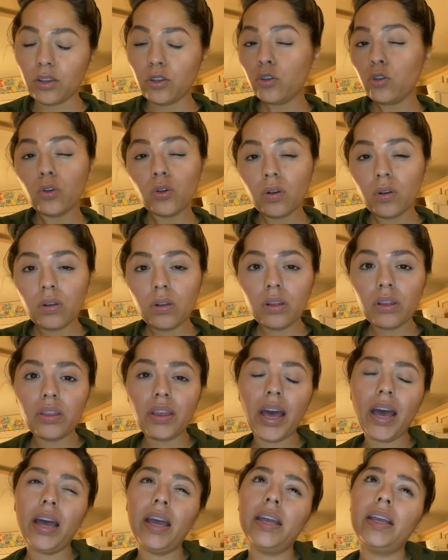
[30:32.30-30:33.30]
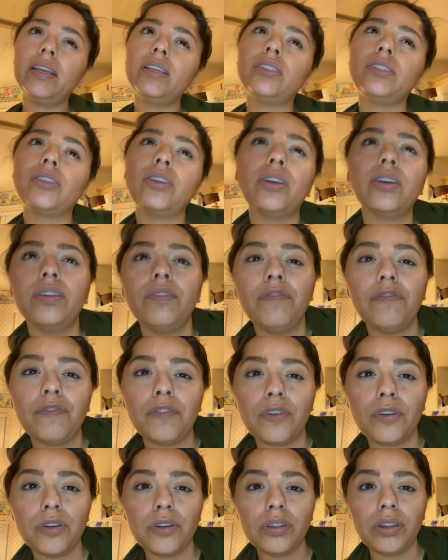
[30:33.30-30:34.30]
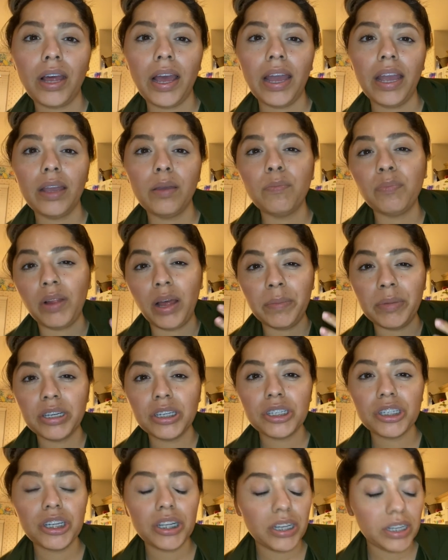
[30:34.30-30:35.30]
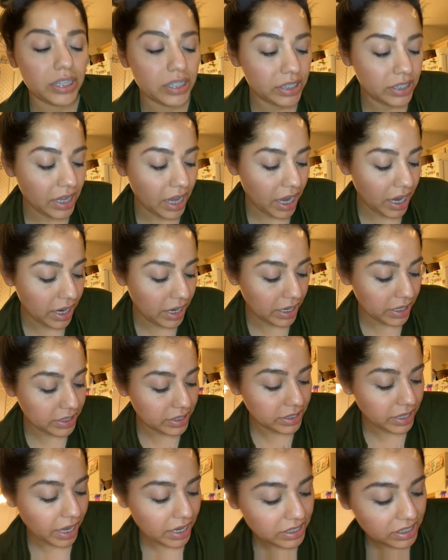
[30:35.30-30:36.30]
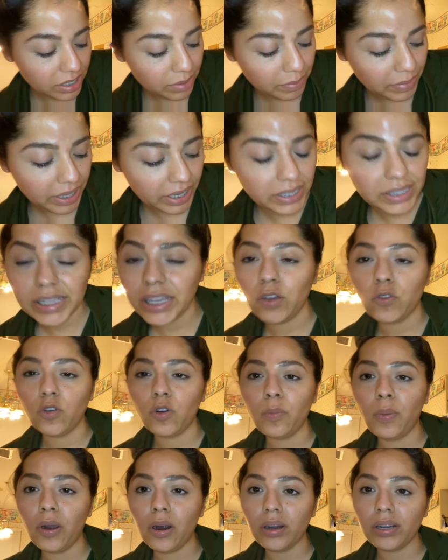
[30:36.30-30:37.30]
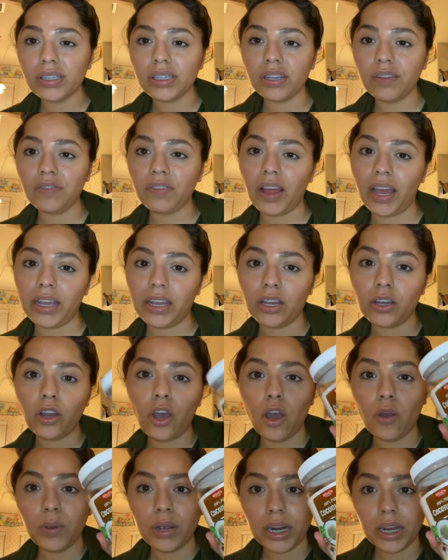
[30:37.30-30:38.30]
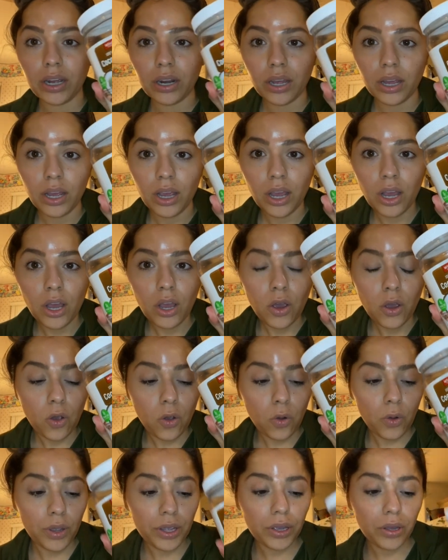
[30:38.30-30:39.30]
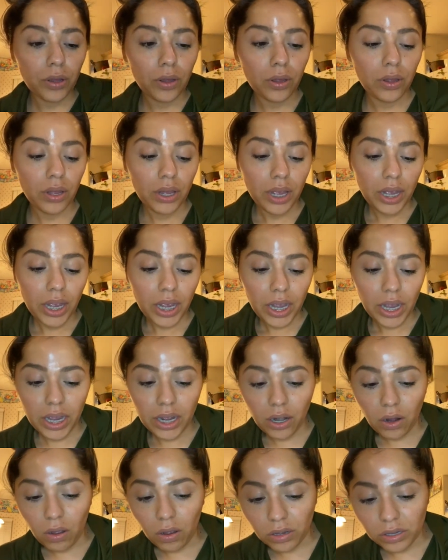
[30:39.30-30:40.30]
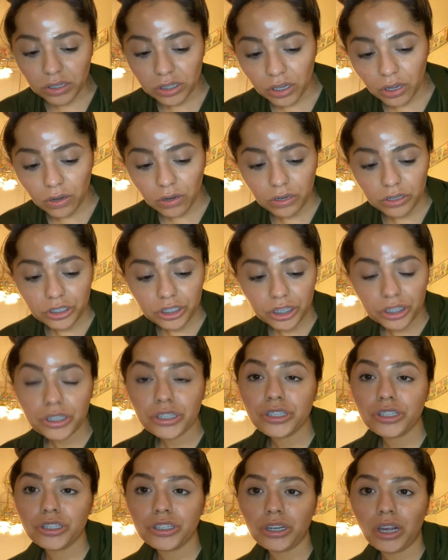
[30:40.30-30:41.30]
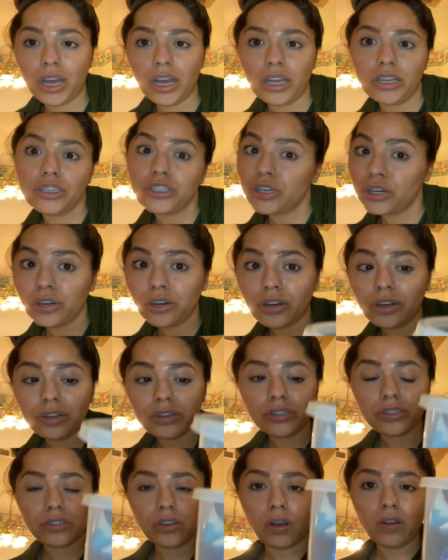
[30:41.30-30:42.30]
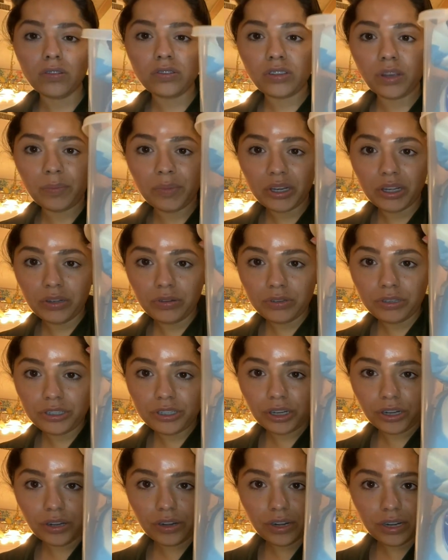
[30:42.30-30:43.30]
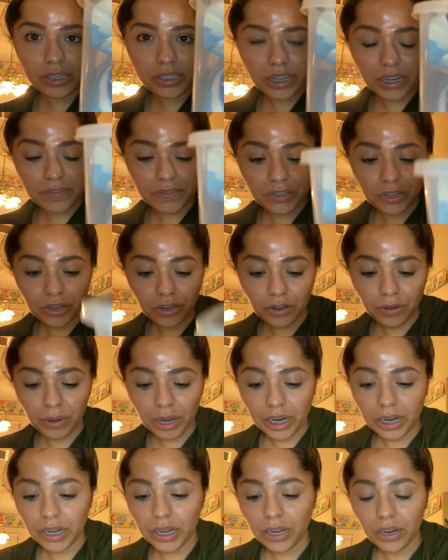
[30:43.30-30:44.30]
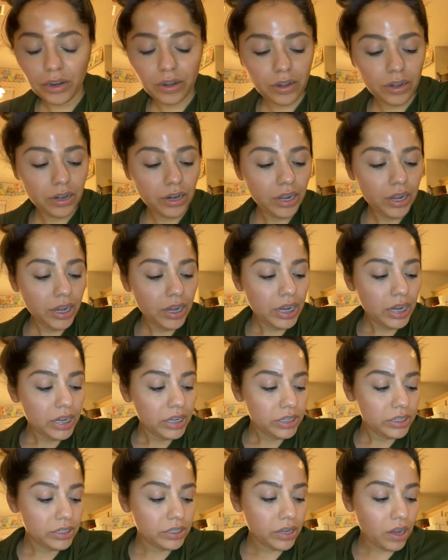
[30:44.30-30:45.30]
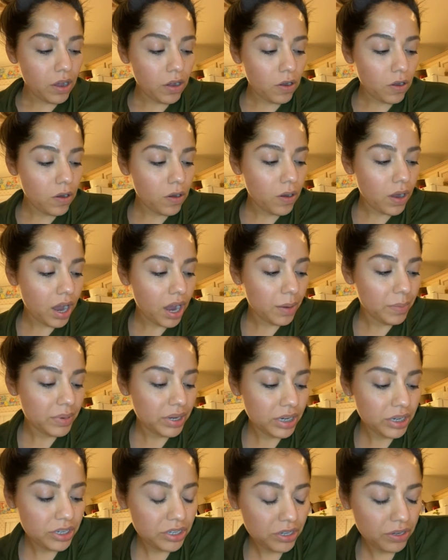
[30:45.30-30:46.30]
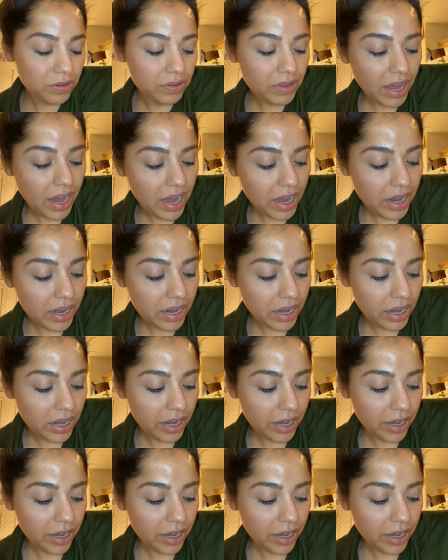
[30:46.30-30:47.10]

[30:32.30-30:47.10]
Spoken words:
Google that is good for like blemishes, and it said to mix equal parts of like coconut oil and also just sugar or salt. So I'm gonna use sugar because I have sugar right here. So I'm gonna do that